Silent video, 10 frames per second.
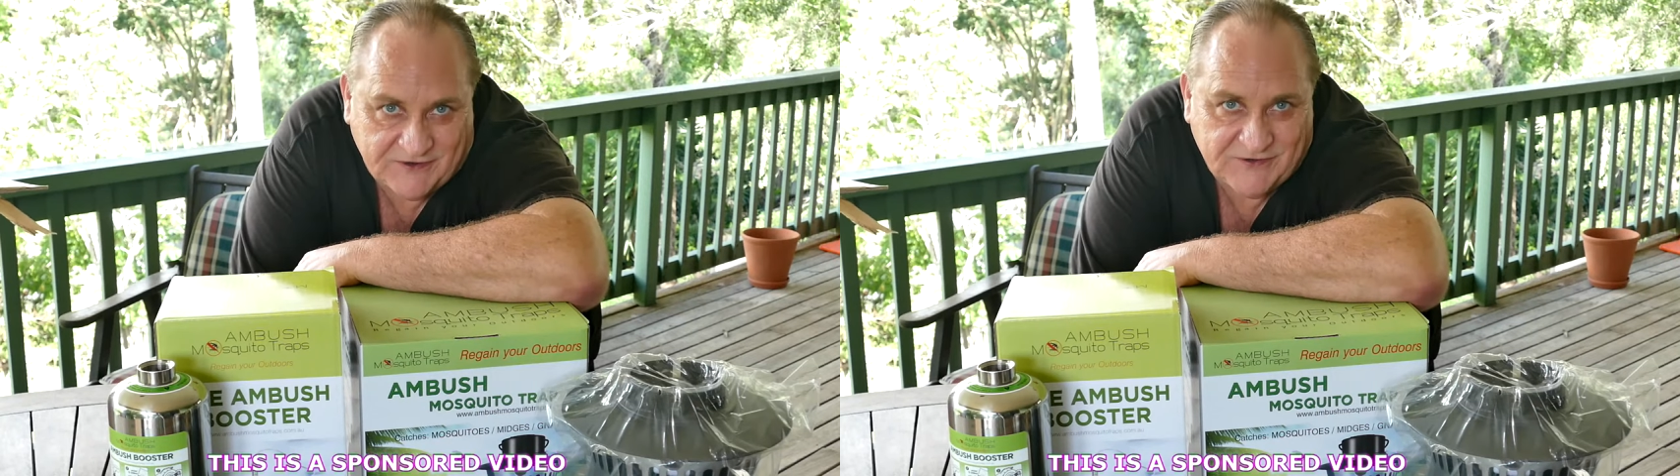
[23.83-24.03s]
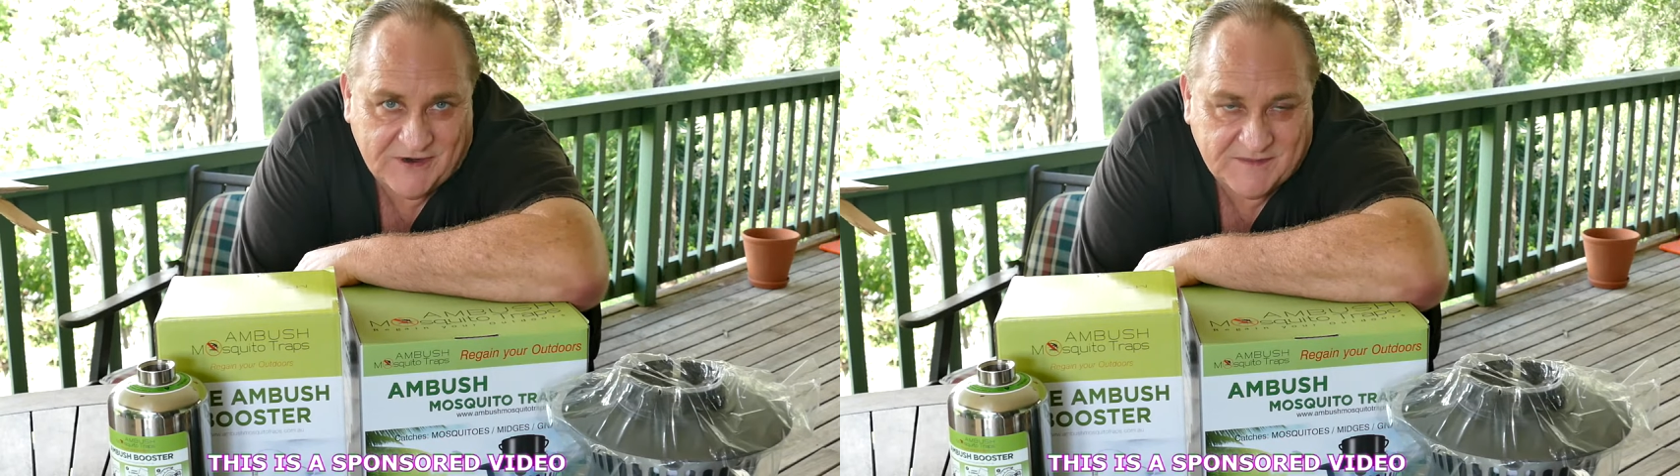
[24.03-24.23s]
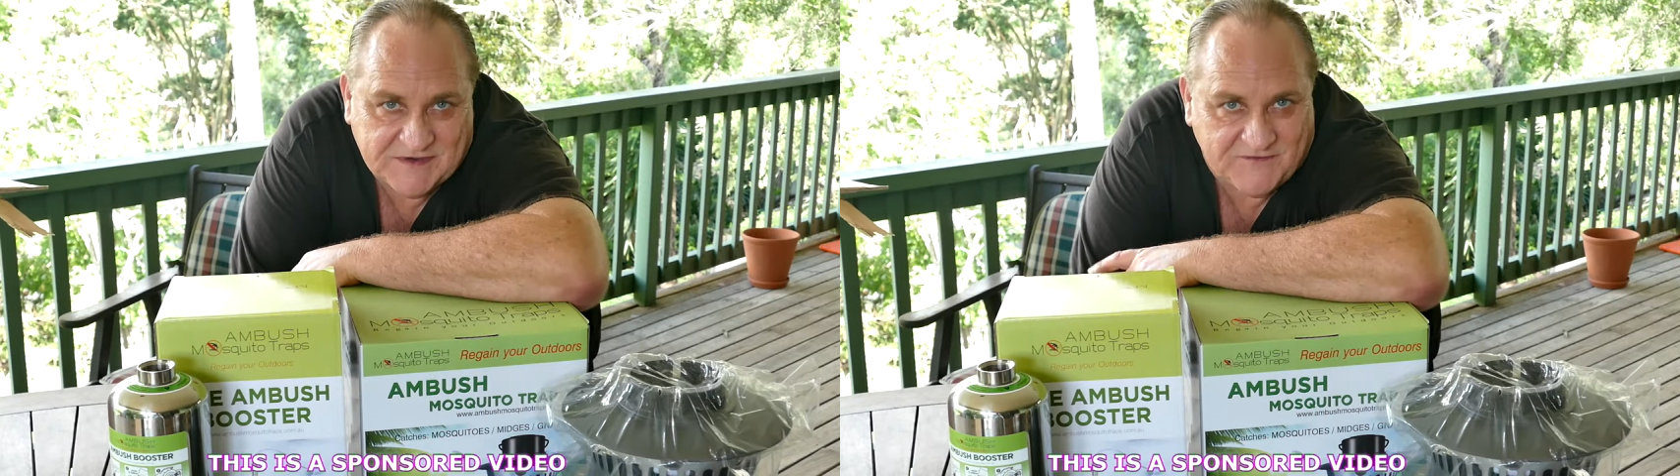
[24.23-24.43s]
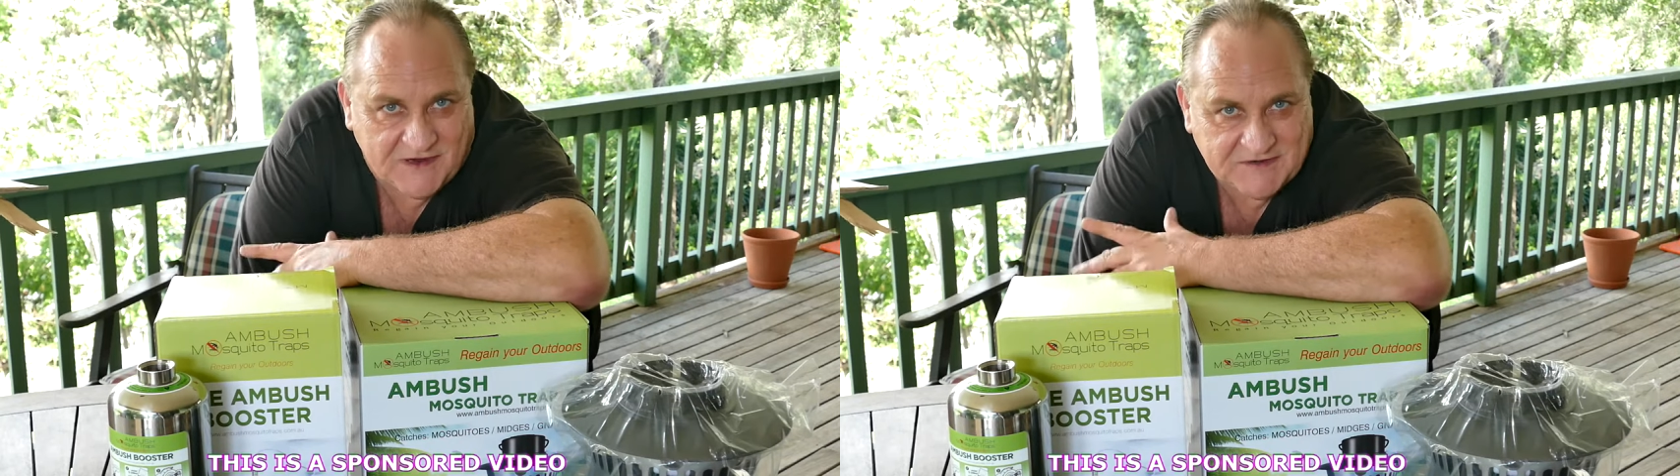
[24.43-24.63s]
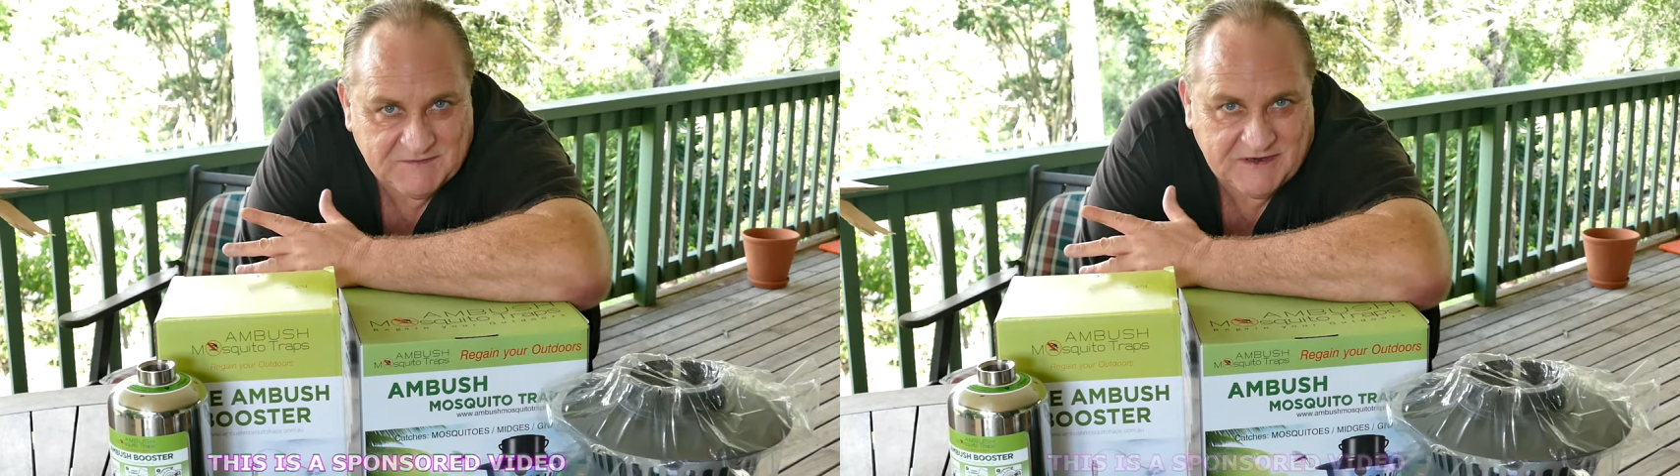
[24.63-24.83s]
Traps have
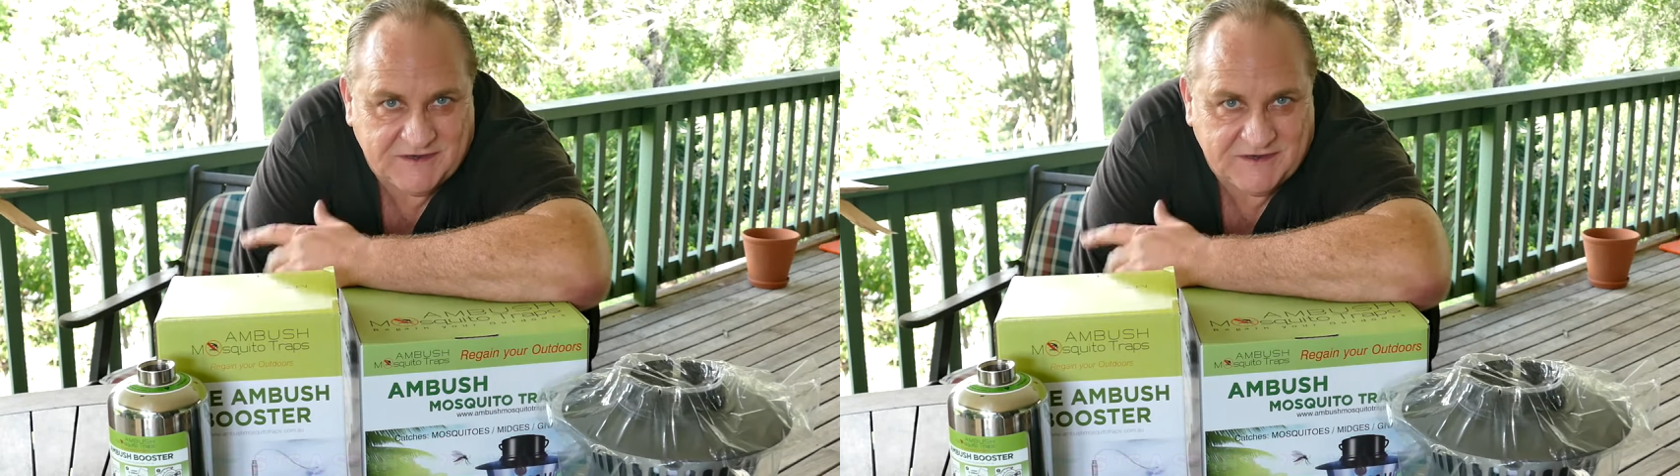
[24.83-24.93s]
asked me